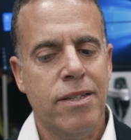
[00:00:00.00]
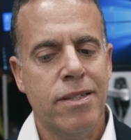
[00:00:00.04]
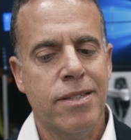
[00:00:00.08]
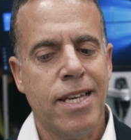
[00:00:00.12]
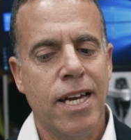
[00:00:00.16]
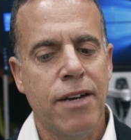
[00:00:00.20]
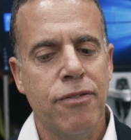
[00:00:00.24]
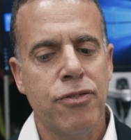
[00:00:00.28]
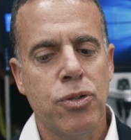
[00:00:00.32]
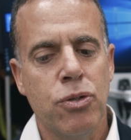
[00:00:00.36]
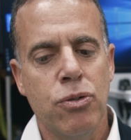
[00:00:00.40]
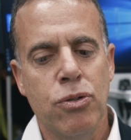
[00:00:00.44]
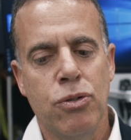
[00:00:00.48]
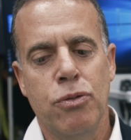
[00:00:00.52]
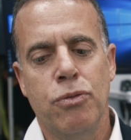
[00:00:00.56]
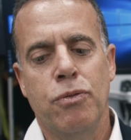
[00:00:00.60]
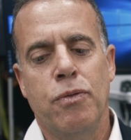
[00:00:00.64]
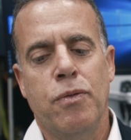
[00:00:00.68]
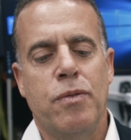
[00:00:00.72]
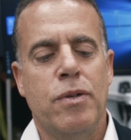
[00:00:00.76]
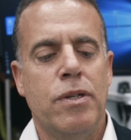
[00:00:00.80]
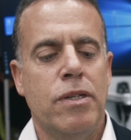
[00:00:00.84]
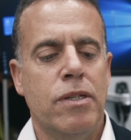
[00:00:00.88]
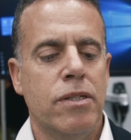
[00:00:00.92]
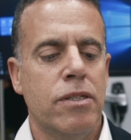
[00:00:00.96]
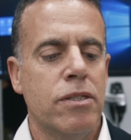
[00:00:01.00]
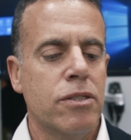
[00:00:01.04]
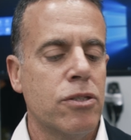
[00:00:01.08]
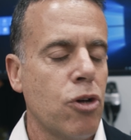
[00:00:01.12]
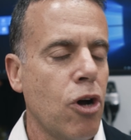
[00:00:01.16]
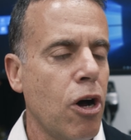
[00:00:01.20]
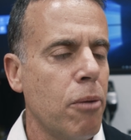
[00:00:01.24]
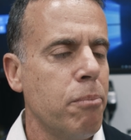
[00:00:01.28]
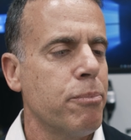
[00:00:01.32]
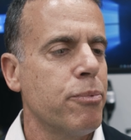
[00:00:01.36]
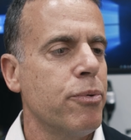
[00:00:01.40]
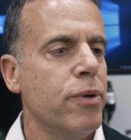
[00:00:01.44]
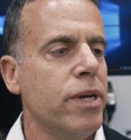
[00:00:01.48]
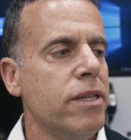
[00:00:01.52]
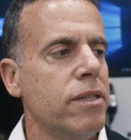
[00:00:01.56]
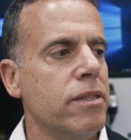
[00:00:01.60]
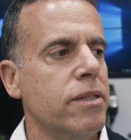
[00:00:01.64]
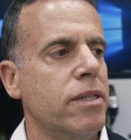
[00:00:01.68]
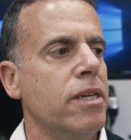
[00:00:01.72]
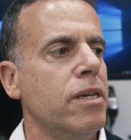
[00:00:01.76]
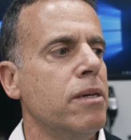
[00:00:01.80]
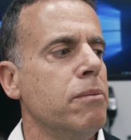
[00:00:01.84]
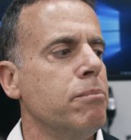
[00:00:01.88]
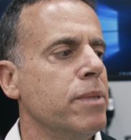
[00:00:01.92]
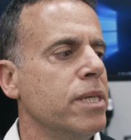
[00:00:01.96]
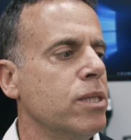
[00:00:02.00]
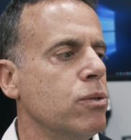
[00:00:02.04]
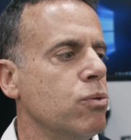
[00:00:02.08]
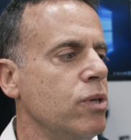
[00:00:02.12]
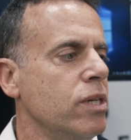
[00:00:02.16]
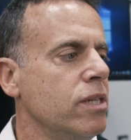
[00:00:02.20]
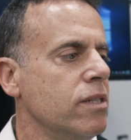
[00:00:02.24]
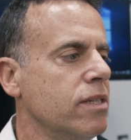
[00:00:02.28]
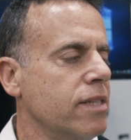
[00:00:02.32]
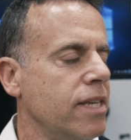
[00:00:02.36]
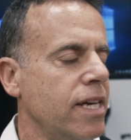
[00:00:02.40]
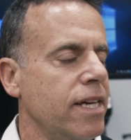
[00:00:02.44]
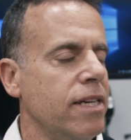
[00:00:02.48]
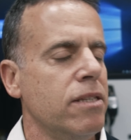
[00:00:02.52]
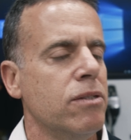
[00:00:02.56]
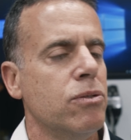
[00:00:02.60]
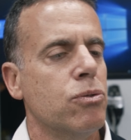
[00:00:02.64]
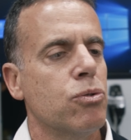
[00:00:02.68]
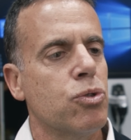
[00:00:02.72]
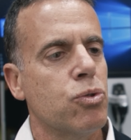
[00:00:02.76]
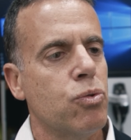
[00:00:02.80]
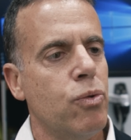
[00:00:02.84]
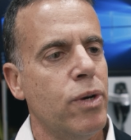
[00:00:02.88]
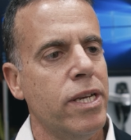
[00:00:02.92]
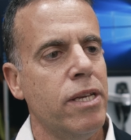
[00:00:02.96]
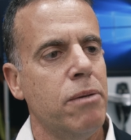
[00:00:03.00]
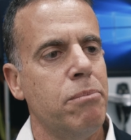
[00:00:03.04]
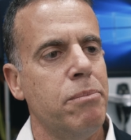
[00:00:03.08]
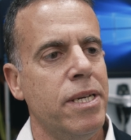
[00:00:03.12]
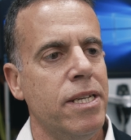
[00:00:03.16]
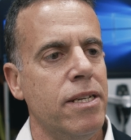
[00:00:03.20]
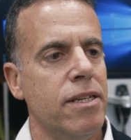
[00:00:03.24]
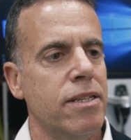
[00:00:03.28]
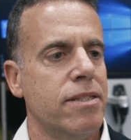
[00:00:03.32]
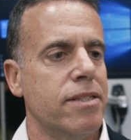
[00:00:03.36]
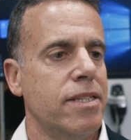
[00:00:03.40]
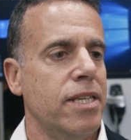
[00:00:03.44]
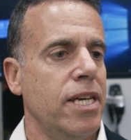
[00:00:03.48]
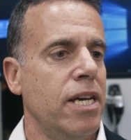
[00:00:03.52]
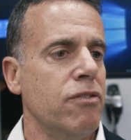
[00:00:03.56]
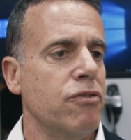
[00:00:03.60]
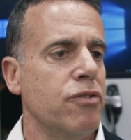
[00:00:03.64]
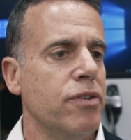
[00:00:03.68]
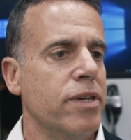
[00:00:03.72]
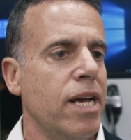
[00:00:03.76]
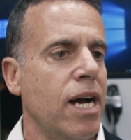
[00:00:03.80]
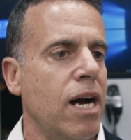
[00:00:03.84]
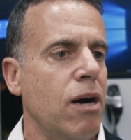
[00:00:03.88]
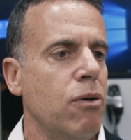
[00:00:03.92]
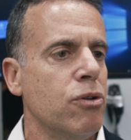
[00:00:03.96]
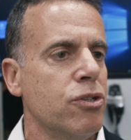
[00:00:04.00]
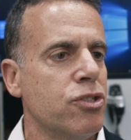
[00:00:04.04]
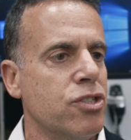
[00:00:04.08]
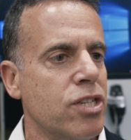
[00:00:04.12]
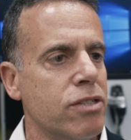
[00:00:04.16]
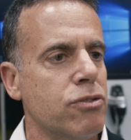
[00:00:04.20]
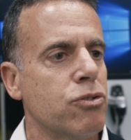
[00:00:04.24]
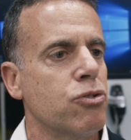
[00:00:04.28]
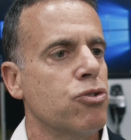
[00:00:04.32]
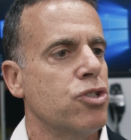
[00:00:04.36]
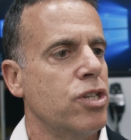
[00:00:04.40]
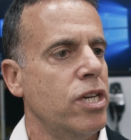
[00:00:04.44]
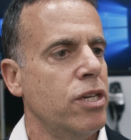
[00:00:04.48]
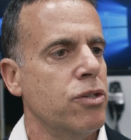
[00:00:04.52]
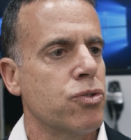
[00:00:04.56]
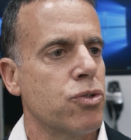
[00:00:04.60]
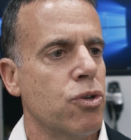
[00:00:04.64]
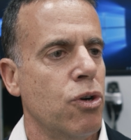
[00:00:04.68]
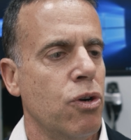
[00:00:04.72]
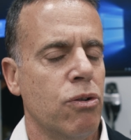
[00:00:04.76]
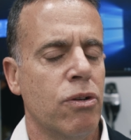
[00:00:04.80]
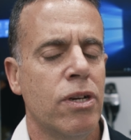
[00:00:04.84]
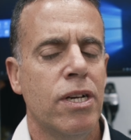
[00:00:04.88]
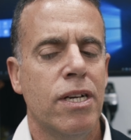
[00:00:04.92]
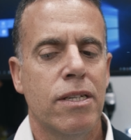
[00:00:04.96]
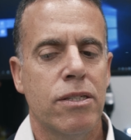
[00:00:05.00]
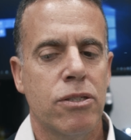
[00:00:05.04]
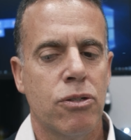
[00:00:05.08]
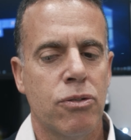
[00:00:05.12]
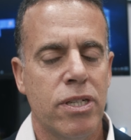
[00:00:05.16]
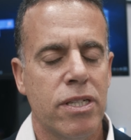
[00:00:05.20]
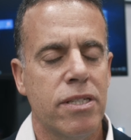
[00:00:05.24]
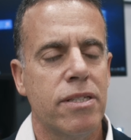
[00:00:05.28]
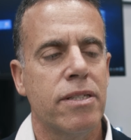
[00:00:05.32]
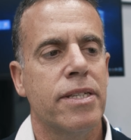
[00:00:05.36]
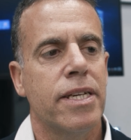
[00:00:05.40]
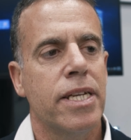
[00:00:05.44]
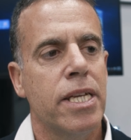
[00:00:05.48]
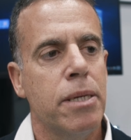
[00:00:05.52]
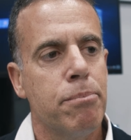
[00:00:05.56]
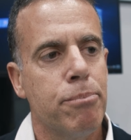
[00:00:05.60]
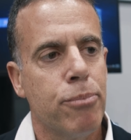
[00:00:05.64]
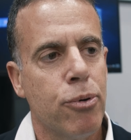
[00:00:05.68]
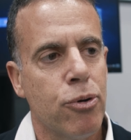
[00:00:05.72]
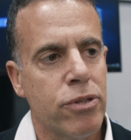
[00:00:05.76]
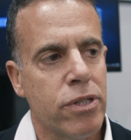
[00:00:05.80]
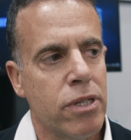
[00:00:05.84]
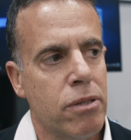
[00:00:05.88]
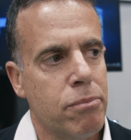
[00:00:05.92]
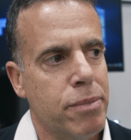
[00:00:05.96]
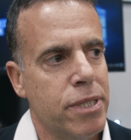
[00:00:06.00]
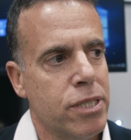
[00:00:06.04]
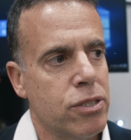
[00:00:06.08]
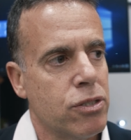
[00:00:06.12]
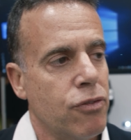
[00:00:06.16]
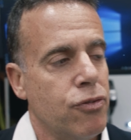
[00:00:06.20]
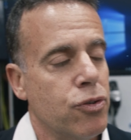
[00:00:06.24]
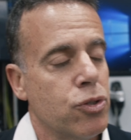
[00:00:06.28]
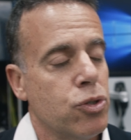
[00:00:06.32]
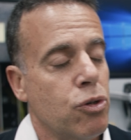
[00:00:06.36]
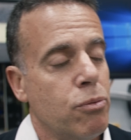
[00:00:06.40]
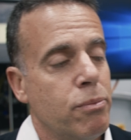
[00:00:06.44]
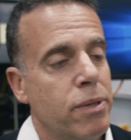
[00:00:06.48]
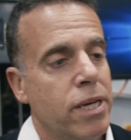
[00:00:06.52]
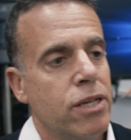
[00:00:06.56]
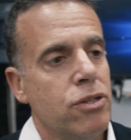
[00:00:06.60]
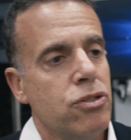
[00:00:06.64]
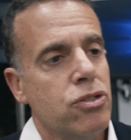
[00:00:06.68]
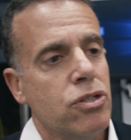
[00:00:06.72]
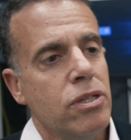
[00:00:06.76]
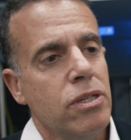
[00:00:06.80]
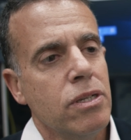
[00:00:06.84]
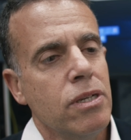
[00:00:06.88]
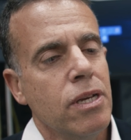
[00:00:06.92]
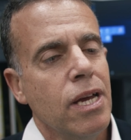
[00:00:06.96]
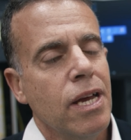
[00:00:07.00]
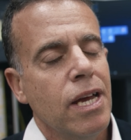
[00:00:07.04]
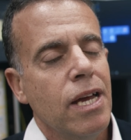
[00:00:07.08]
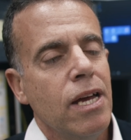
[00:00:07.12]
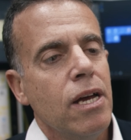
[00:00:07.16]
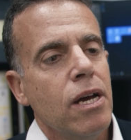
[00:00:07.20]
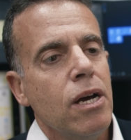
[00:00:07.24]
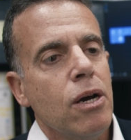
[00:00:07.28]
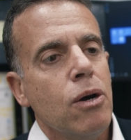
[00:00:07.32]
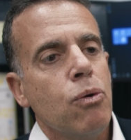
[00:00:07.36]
have to stop printing between 10 to 20 minutes every hour just to change roll. Yeah. So this is an important piece of automation. Yeah.